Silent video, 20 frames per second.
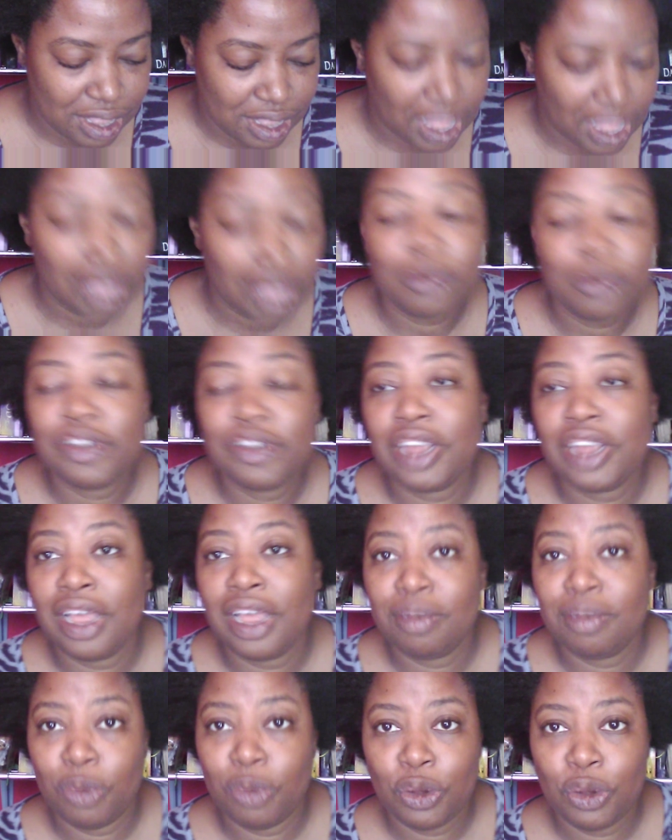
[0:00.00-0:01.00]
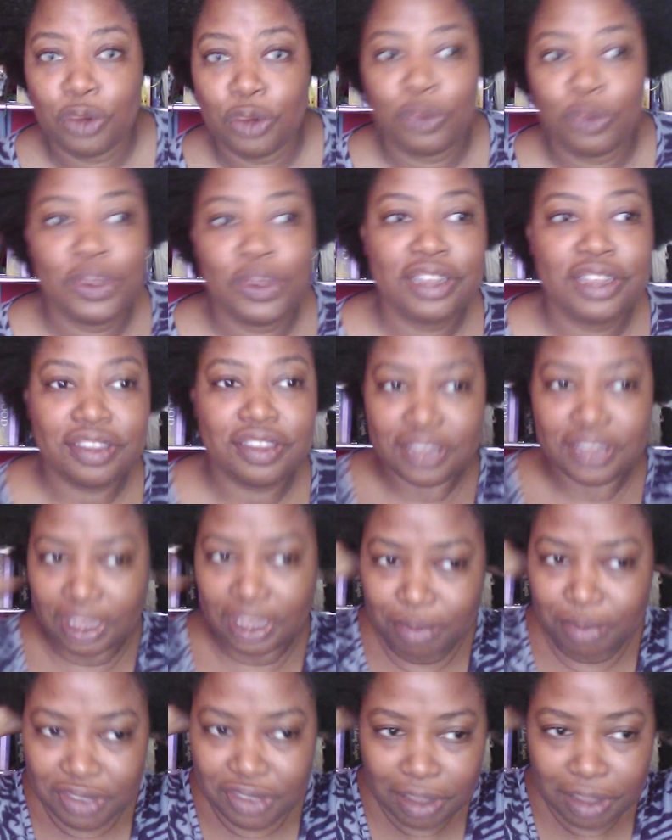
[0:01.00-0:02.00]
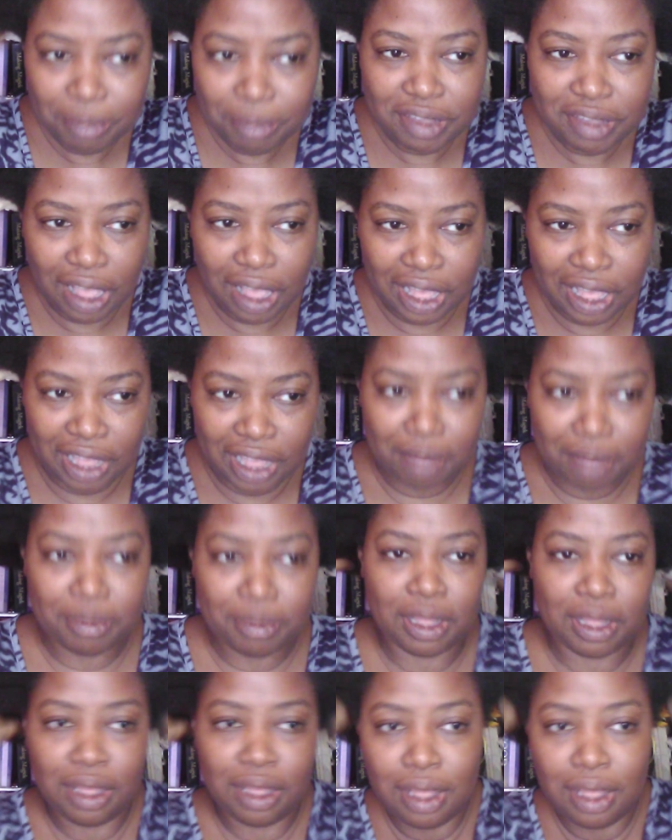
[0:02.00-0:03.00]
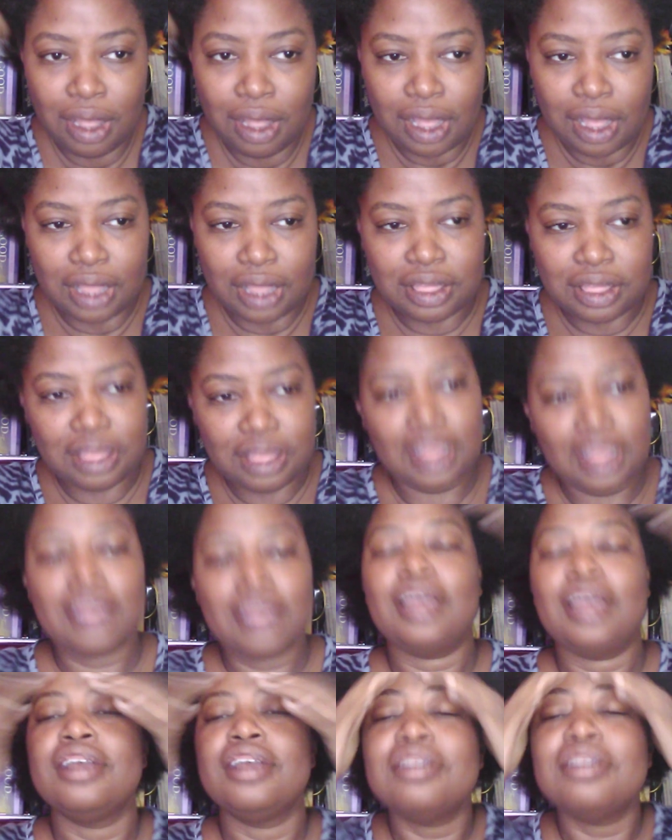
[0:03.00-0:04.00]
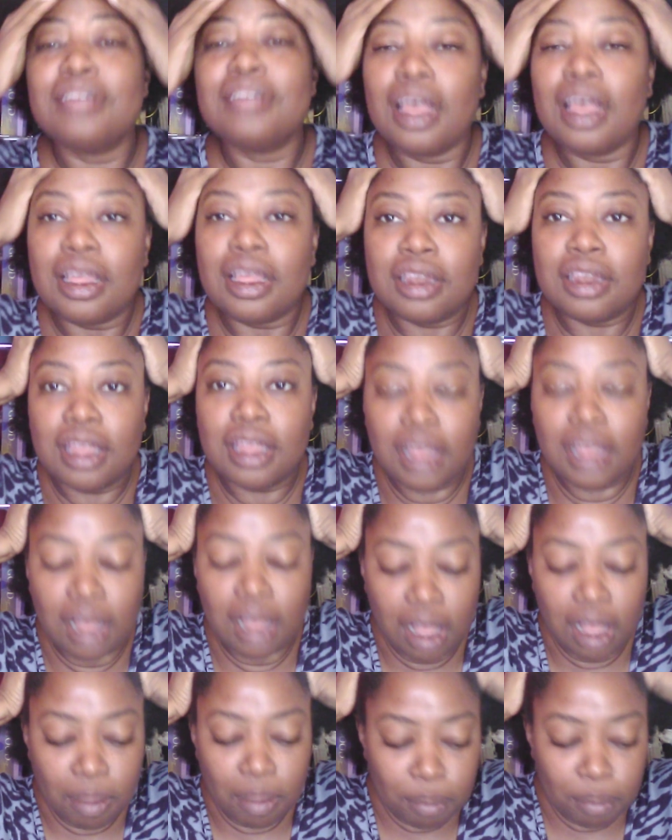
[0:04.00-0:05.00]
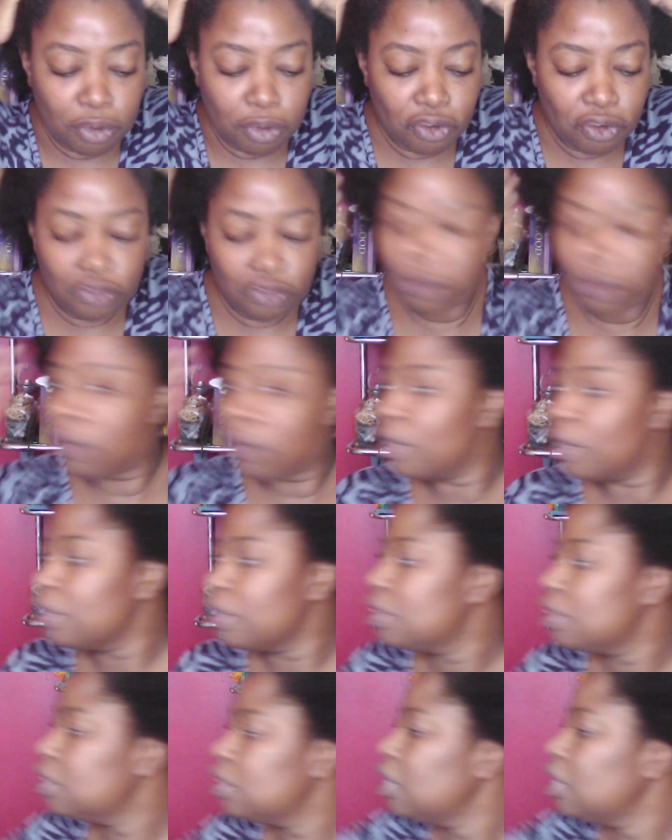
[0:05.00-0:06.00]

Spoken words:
I wish I had more. We skipped some time. Like I said before,